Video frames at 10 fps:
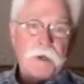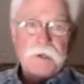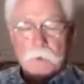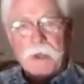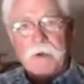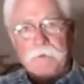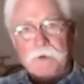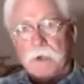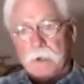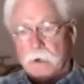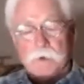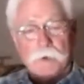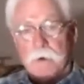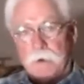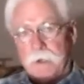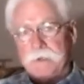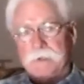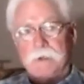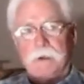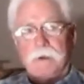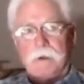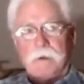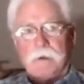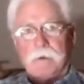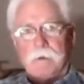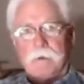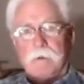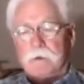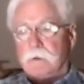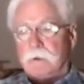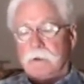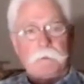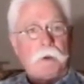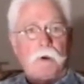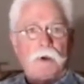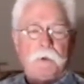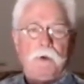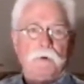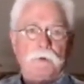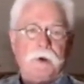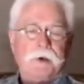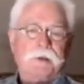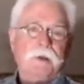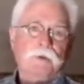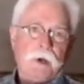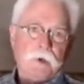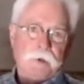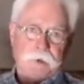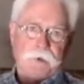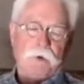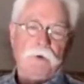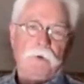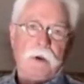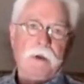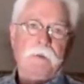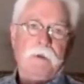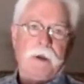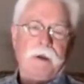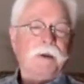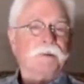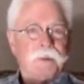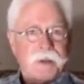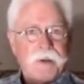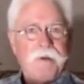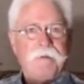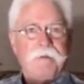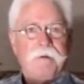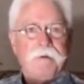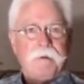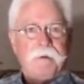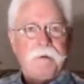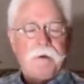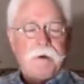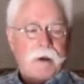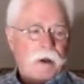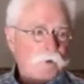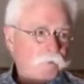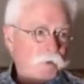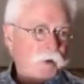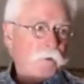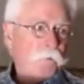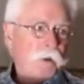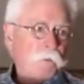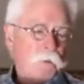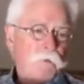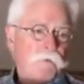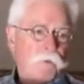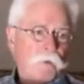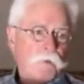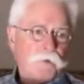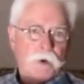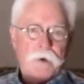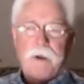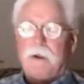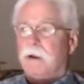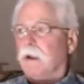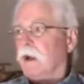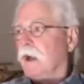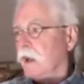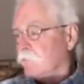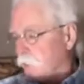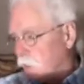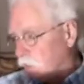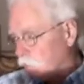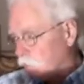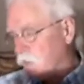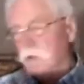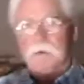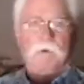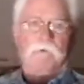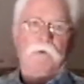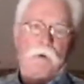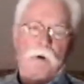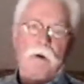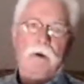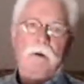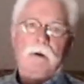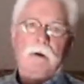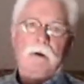the reason we have juries is because we don't trust judges to do the right thing. Isn't that it? I've defended people before the jury, and I have been defended before